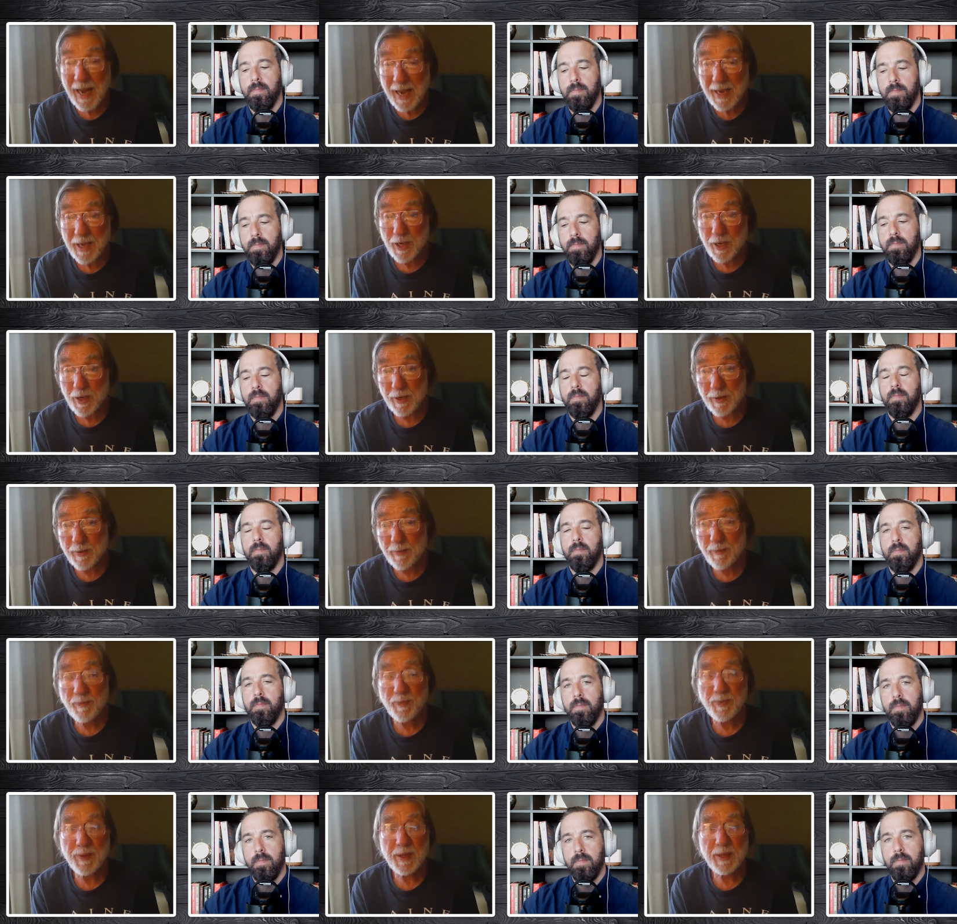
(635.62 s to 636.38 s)
Speaker 1: at
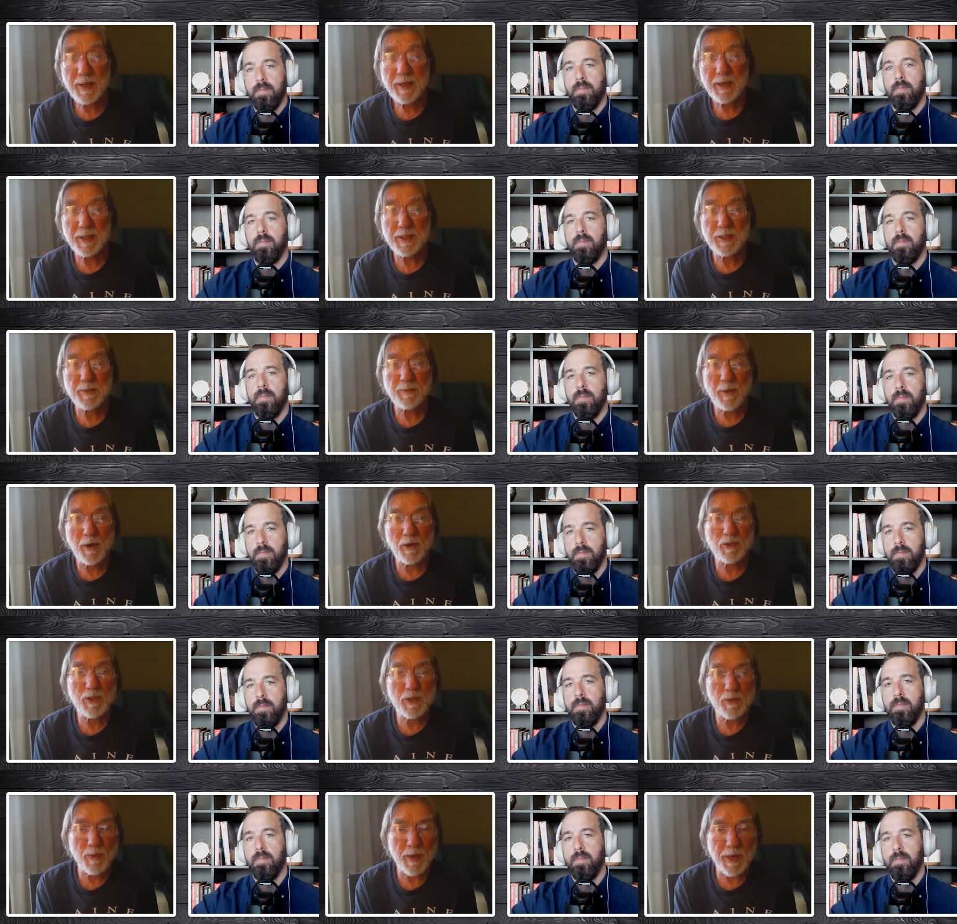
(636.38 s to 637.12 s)
anchor, as
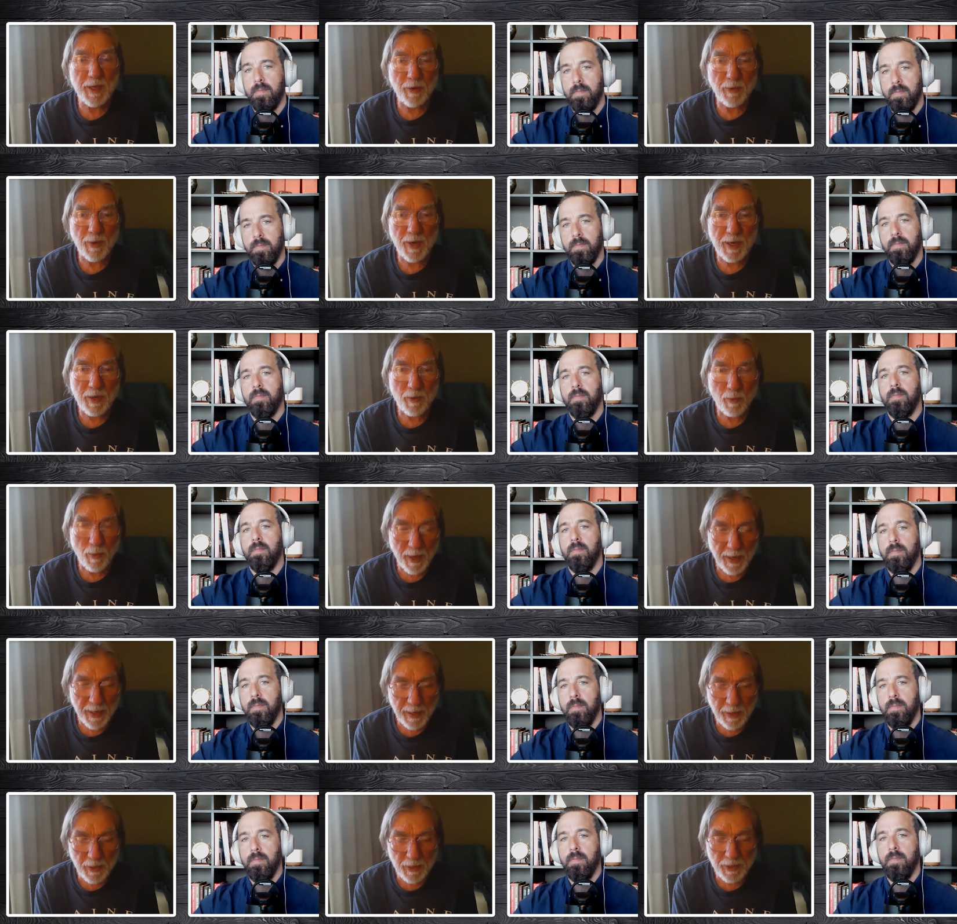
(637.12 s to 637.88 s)
opposed to when you're
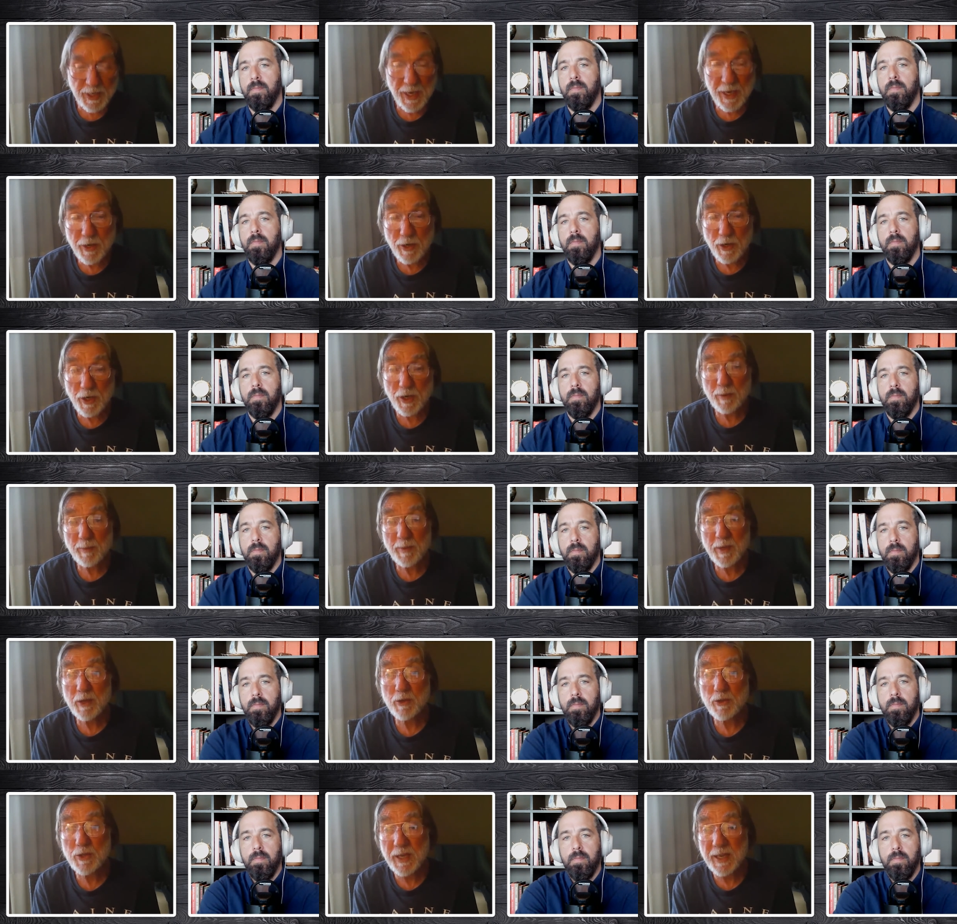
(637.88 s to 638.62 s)
underway, because then you're
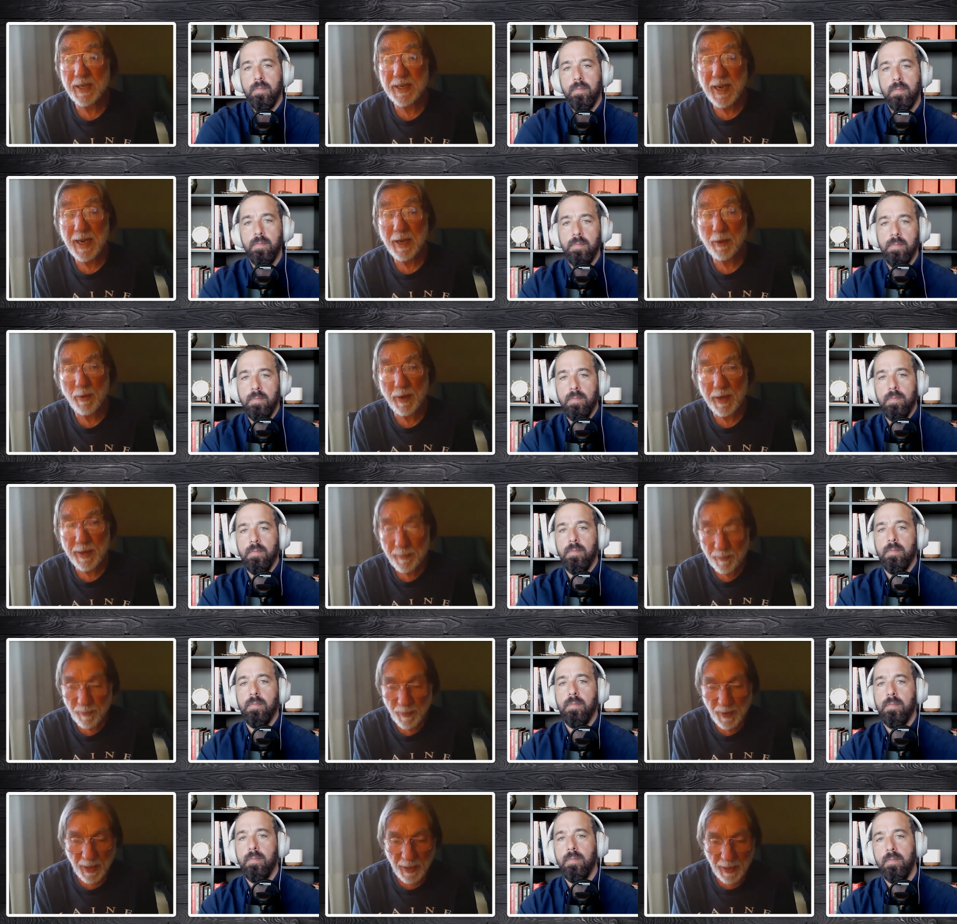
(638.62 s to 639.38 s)
going to be using it
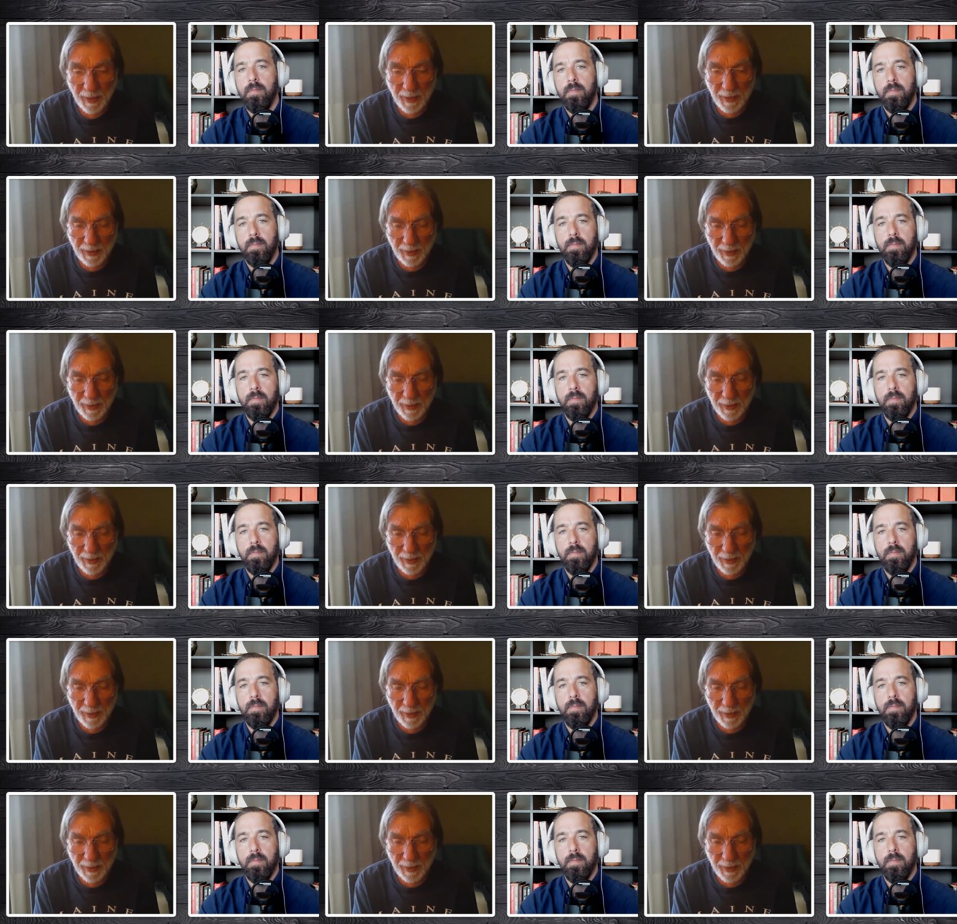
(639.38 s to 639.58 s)
anyway.